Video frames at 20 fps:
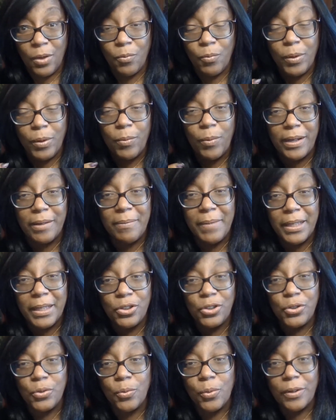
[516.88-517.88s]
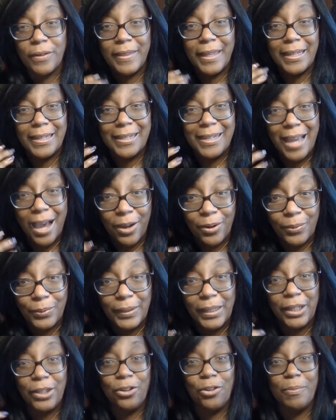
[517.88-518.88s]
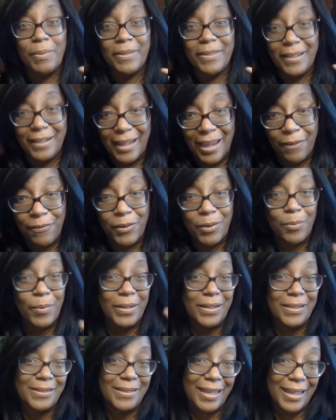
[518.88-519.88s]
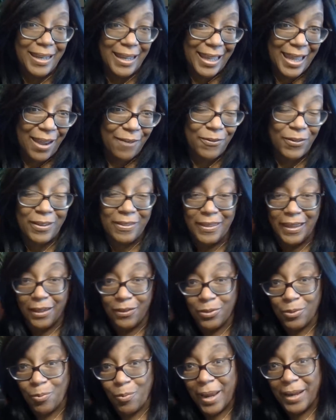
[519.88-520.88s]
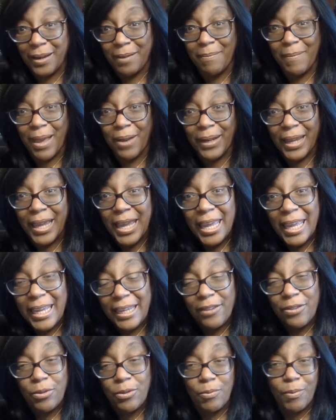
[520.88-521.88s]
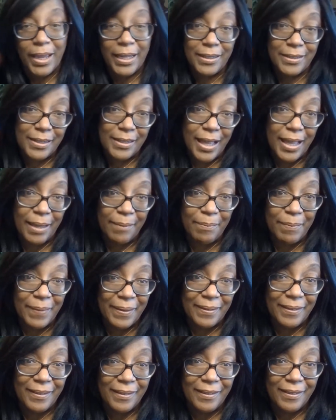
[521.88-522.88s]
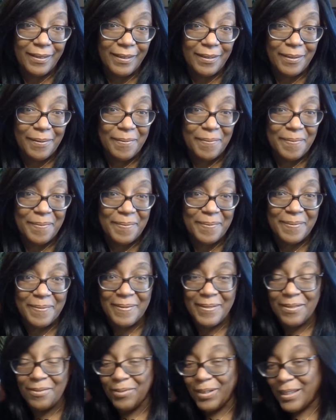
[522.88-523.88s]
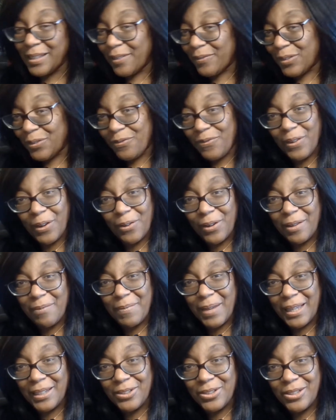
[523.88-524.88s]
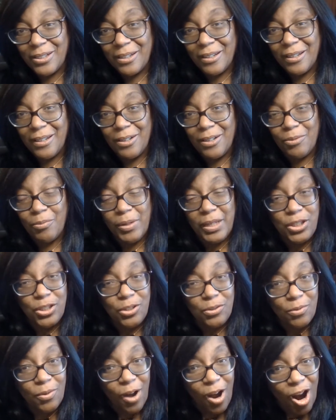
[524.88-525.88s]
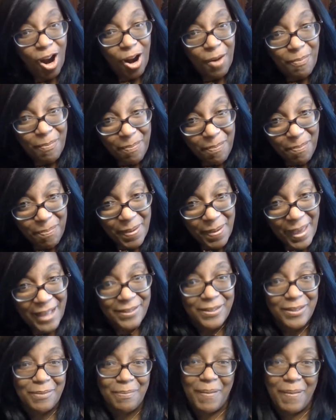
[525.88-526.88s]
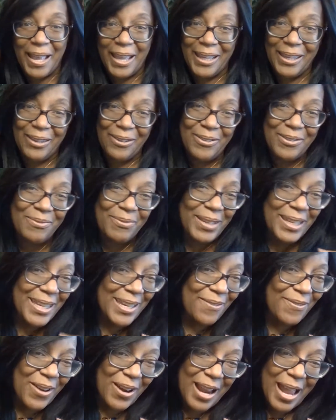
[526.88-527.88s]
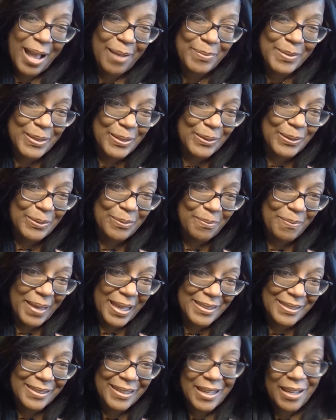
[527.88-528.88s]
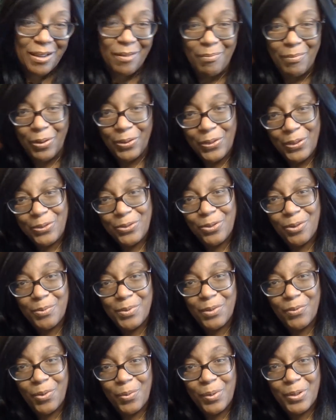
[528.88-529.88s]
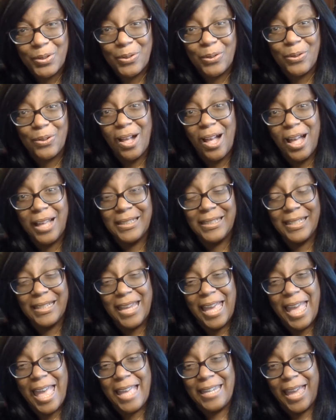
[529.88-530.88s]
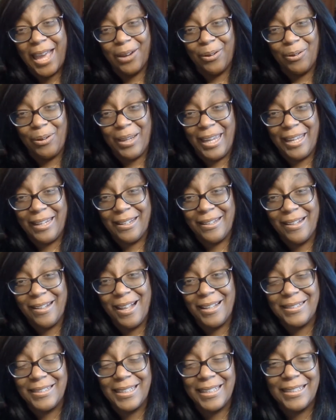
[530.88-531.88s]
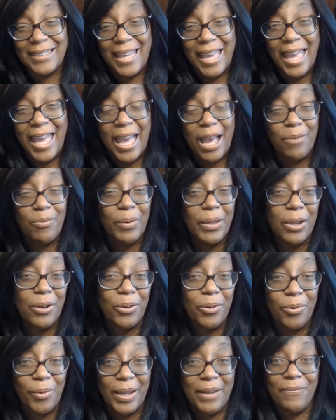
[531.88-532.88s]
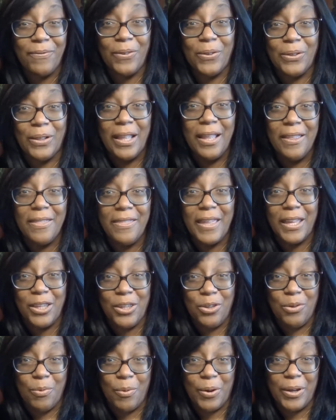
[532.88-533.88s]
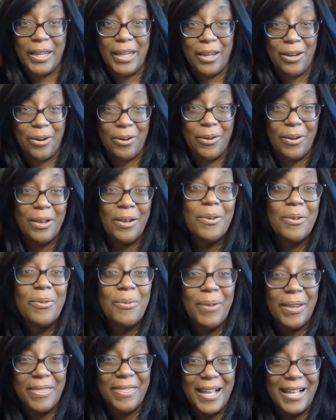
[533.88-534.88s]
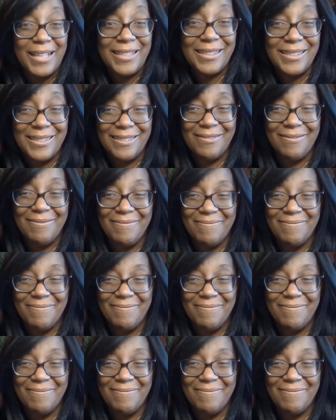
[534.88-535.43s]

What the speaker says: We want to make sure that not only you, but that everyone is getting everything in the right amount, in the right time. We love you very much. We do our best by you and we give our absolute best, both in terms of original content and aggregated content. And we are grateful that you are here with us.